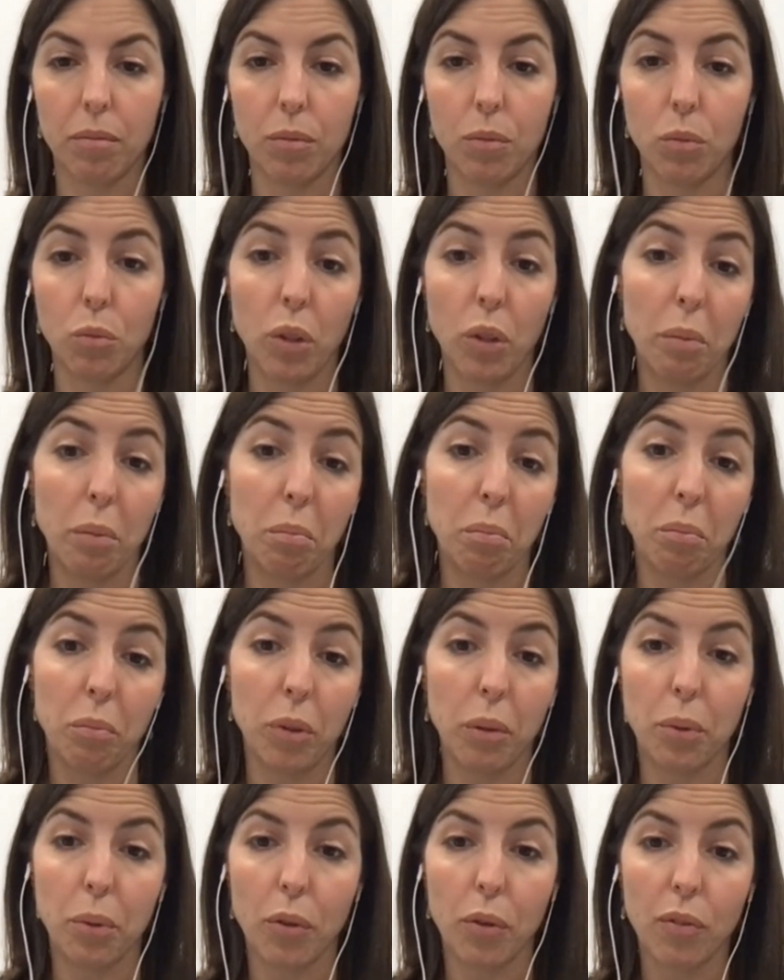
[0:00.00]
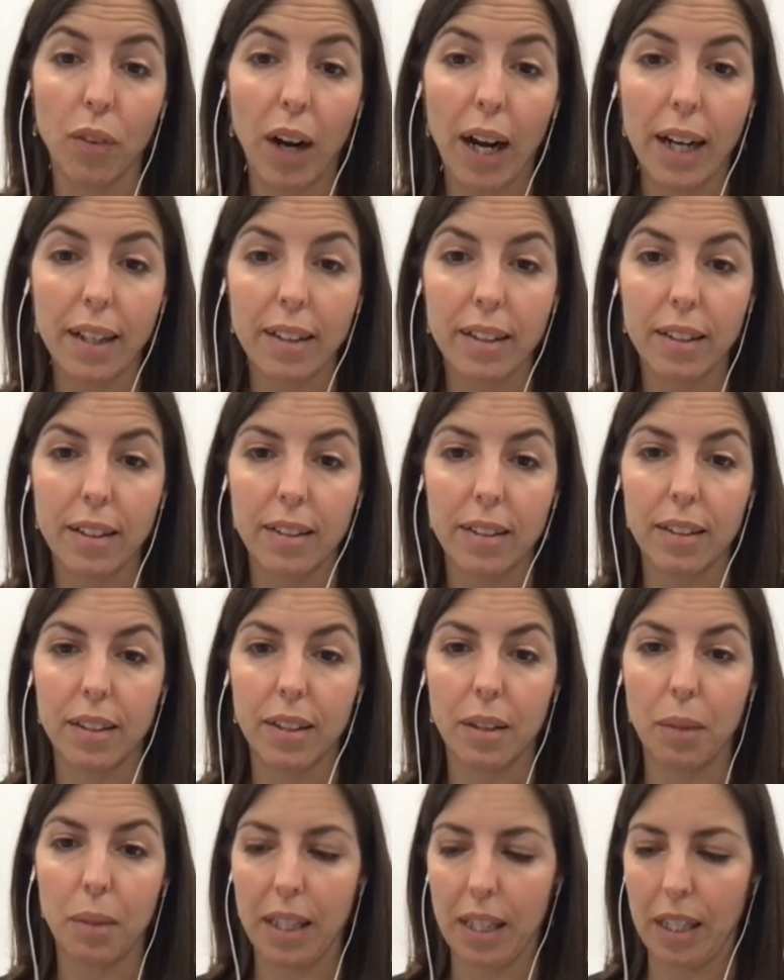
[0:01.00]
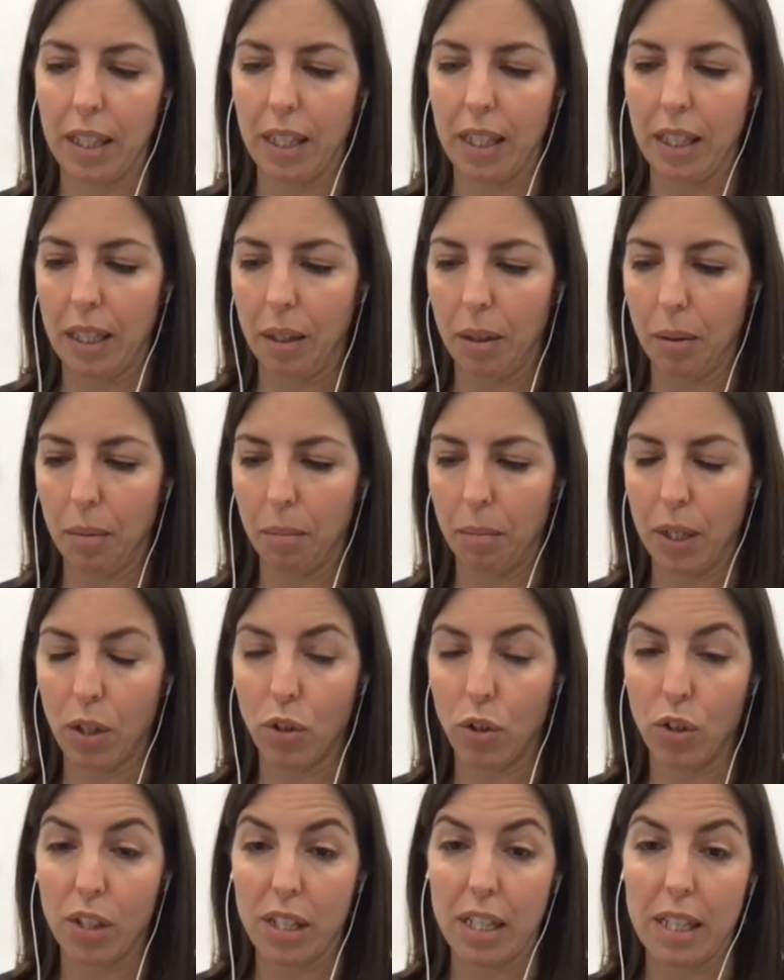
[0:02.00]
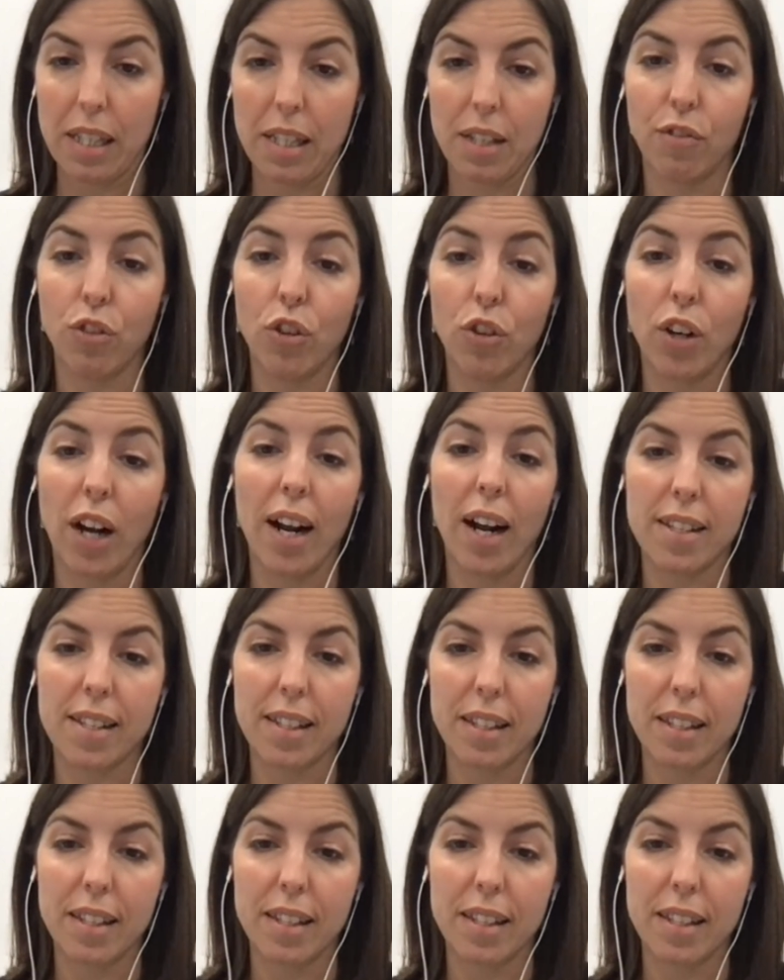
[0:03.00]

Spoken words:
we provided because it's for us